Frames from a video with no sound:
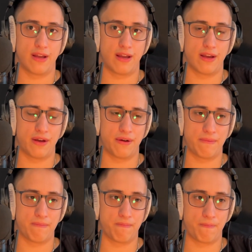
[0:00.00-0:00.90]

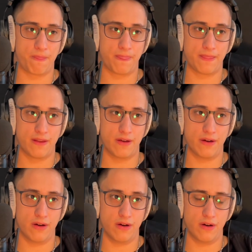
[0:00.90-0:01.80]

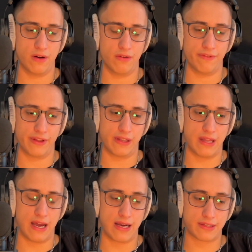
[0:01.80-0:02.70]
over the
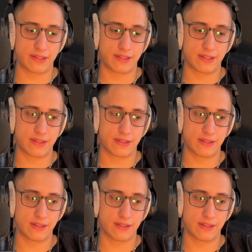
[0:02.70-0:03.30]
last